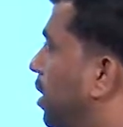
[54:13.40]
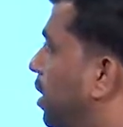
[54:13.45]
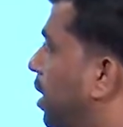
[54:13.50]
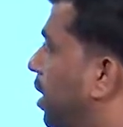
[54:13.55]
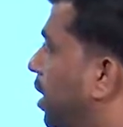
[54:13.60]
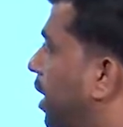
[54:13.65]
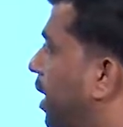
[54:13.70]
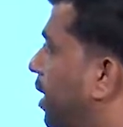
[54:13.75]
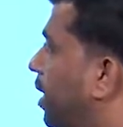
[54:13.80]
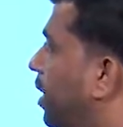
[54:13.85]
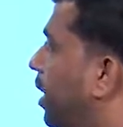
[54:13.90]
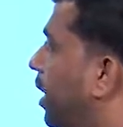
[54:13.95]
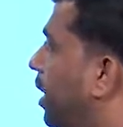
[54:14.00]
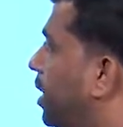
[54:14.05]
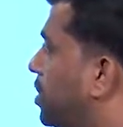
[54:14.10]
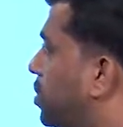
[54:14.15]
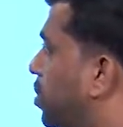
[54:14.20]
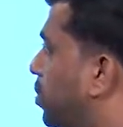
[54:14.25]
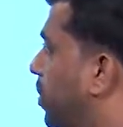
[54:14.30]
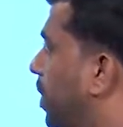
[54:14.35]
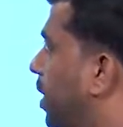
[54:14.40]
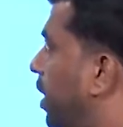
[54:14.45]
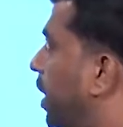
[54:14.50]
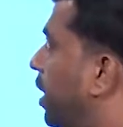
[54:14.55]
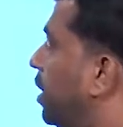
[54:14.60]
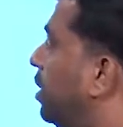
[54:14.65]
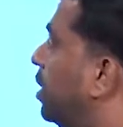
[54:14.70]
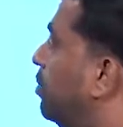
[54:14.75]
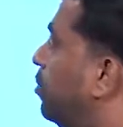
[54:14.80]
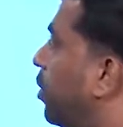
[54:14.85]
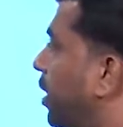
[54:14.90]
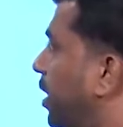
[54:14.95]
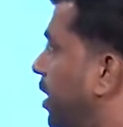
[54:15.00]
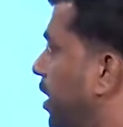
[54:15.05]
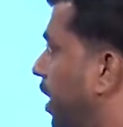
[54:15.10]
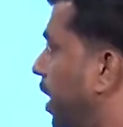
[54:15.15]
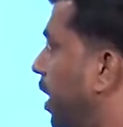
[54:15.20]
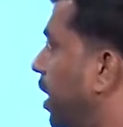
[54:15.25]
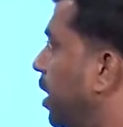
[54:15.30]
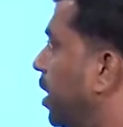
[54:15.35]
an instrument in the
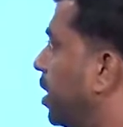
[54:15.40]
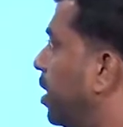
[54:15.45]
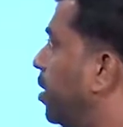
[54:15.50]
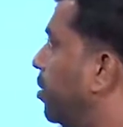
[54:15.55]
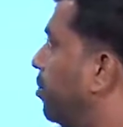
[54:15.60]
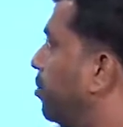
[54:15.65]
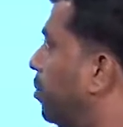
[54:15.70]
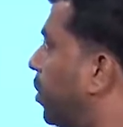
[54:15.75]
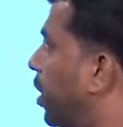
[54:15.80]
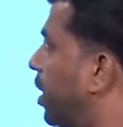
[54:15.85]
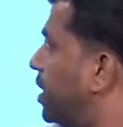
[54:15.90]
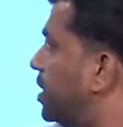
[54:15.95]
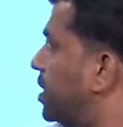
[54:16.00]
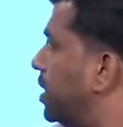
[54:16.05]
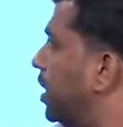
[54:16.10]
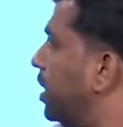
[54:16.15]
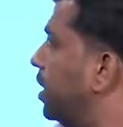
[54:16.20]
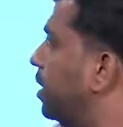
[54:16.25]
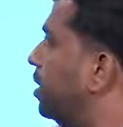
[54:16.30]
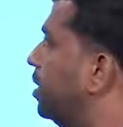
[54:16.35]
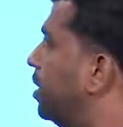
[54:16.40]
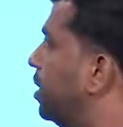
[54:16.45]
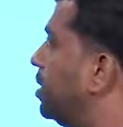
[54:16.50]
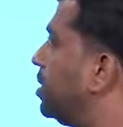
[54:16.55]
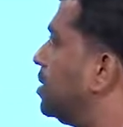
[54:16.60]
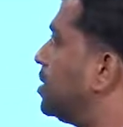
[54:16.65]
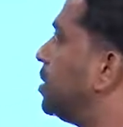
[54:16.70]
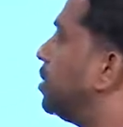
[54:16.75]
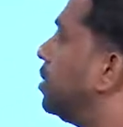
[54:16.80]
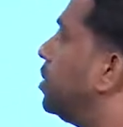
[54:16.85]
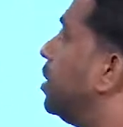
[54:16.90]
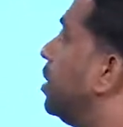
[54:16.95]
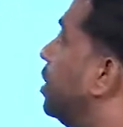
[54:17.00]
monetary policy. So